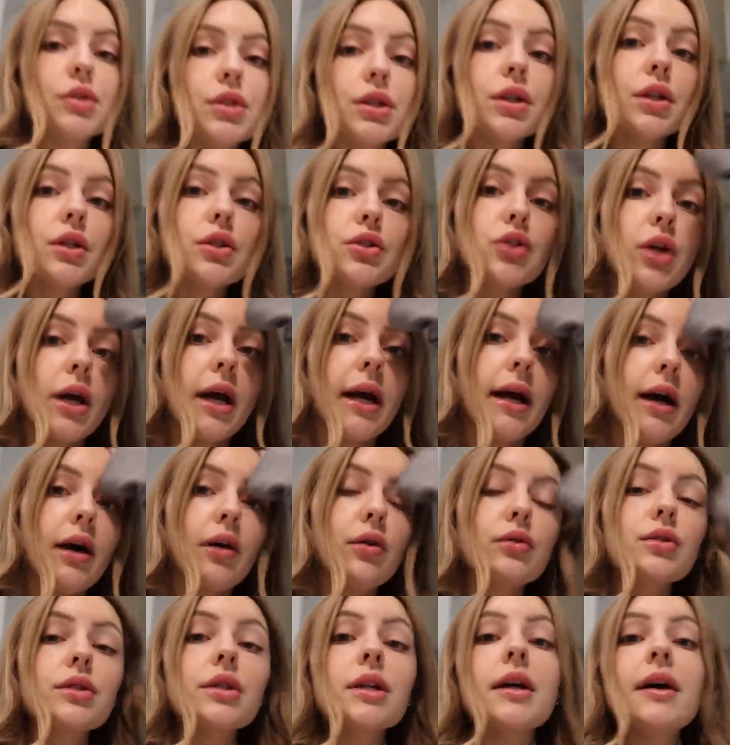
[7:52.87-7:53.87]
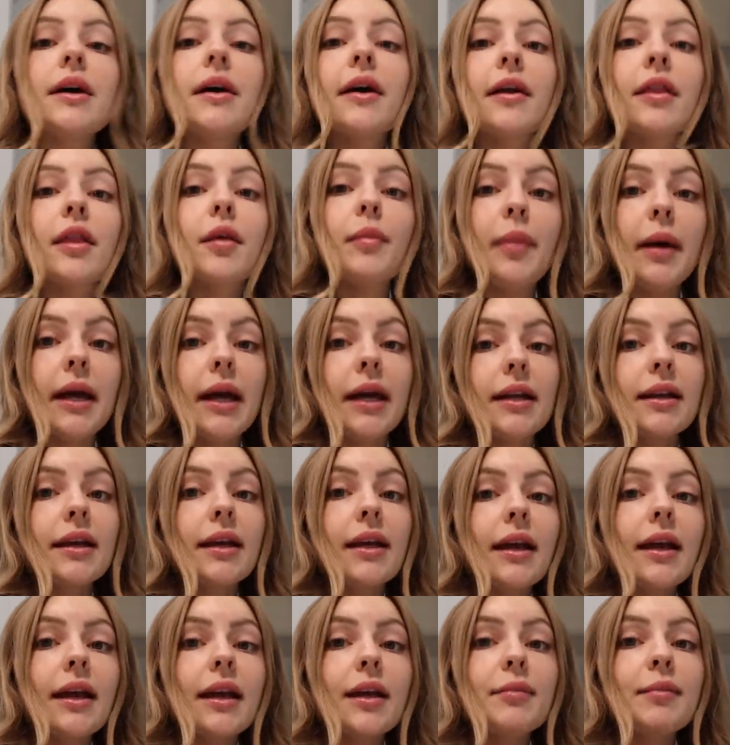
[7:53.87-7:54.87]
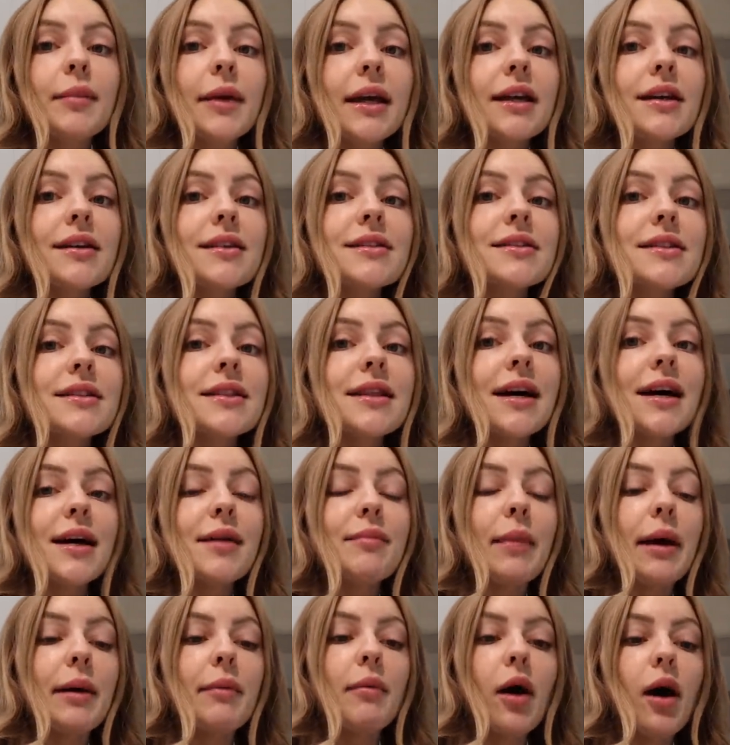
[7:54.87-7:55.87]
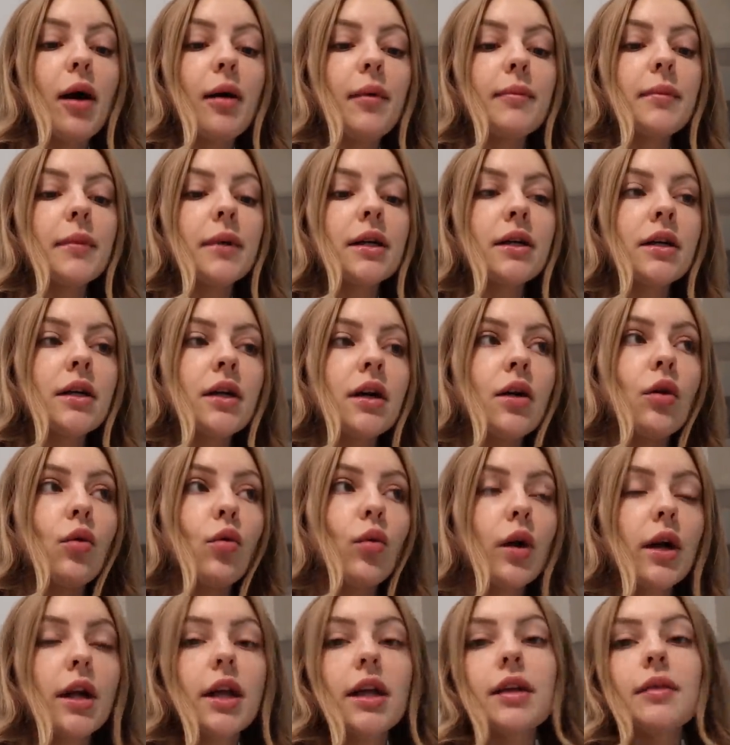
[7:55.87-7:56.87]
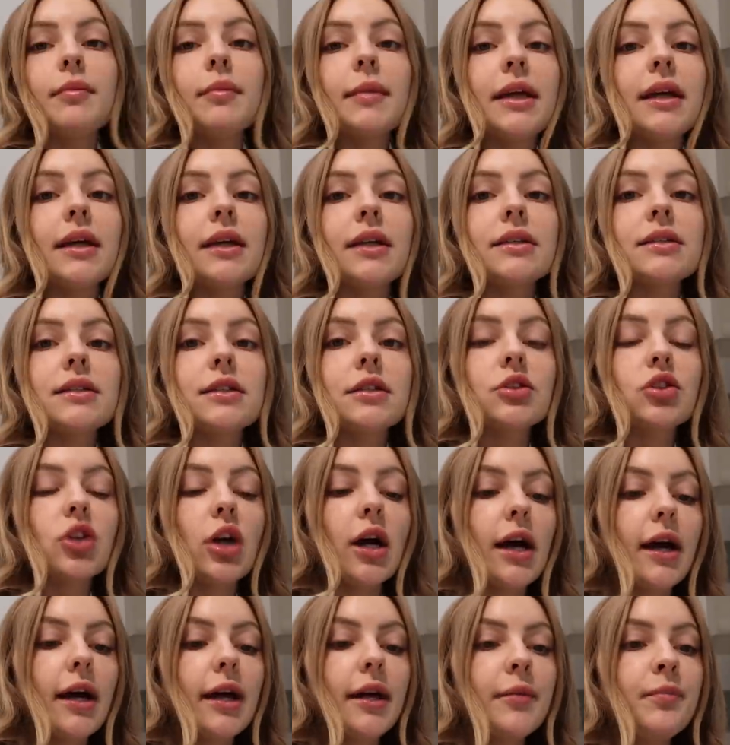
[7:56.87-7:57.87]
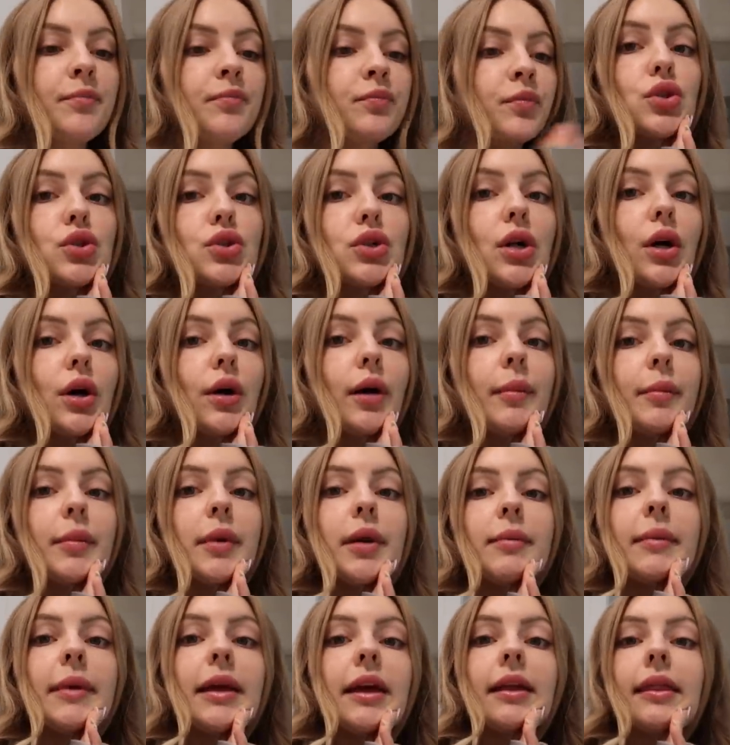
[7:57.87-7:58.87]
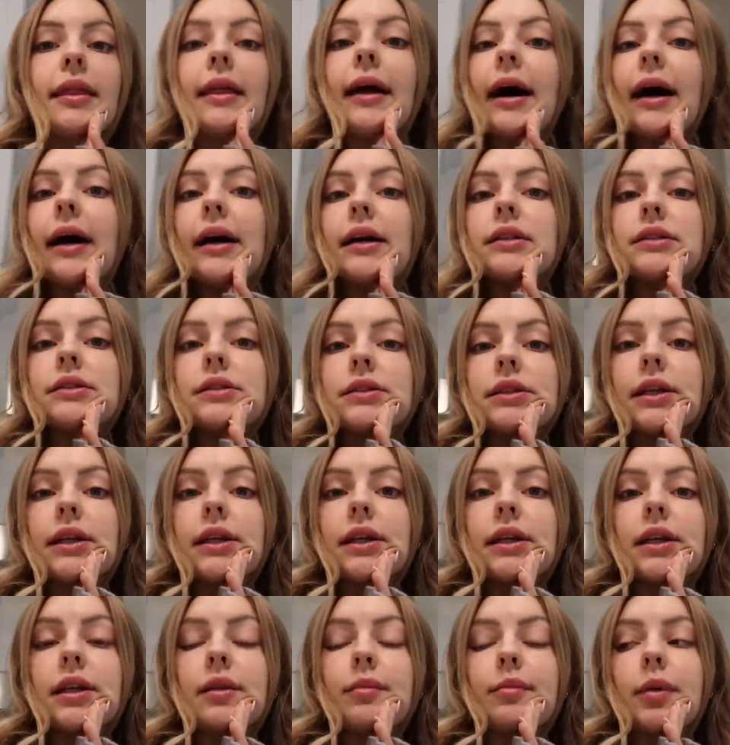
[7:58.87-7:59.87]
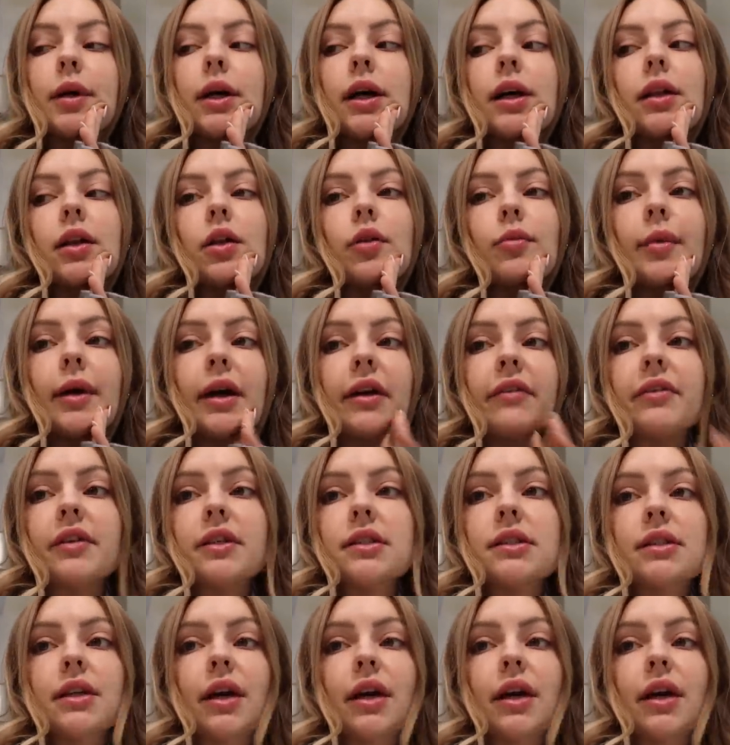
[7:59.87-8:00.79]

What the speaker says: just gonna try out the pancake mix that my mom wanted me to try. So I'm gonna make that and put a little breakfast